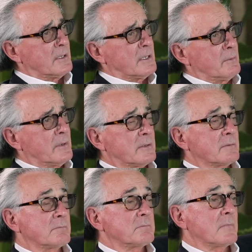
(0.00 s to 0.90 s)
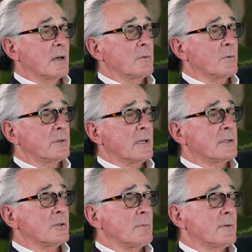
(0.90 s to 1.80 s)
And I went, I'm going, I
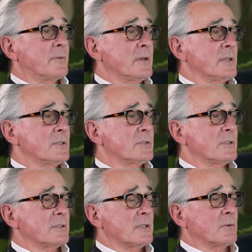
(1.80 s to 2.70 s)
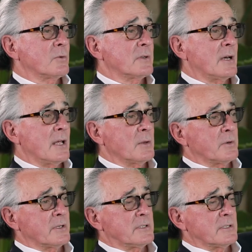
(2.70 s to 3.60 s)
told my friends, I said, I'm going to
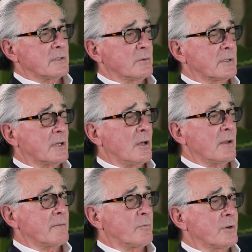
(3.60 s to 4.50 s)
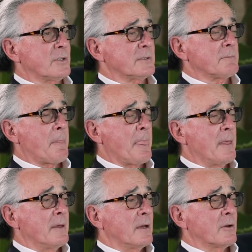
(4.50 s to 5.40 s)
Hollywood, going to California.
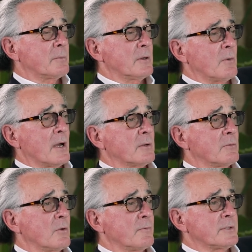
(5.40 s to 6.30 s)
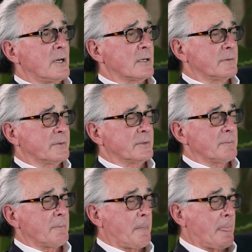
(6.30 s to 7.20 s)
I'm going to be a rock and roll photographer.
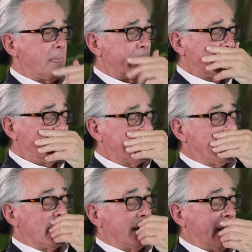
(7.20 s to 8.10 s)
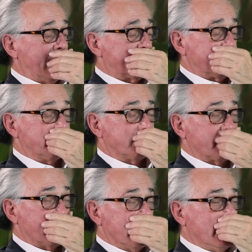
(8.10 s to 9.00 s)
And they all kind of laughed.
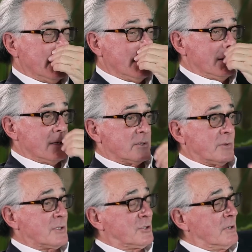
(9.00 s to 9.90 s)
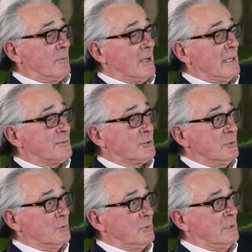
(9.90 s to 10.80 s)
So that summer I left
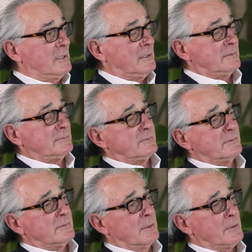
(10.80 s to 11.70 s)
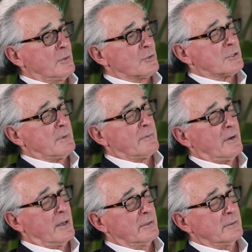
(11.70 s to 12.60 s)
school unbeknownst to my
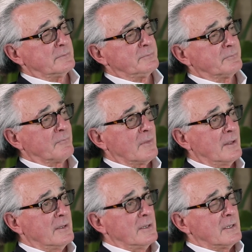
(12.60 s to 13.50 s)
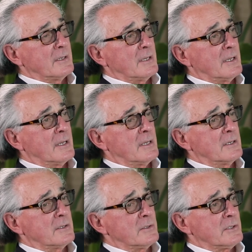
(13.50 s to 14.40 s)
father,
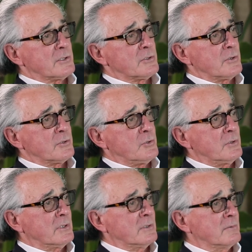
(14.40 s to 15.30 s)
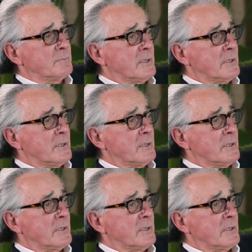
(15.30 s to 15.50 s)
and uh, started shooting